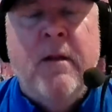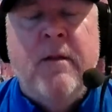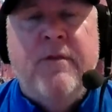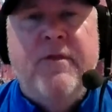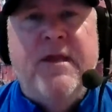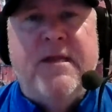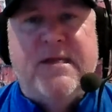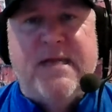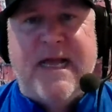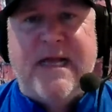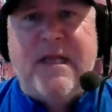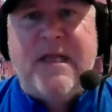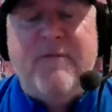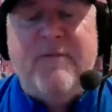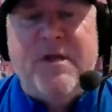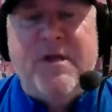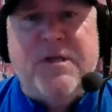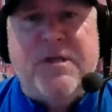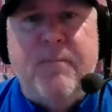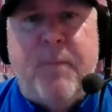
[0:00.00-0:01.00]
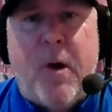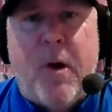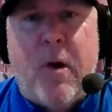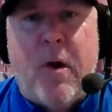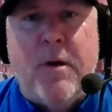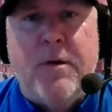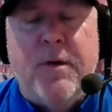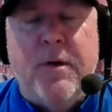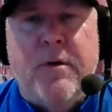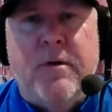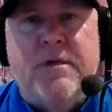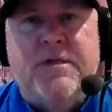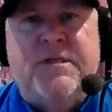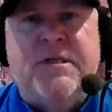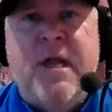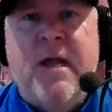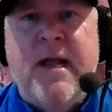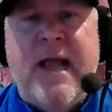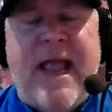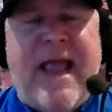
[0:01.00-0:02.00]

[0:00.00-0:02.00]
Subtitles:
the television partners,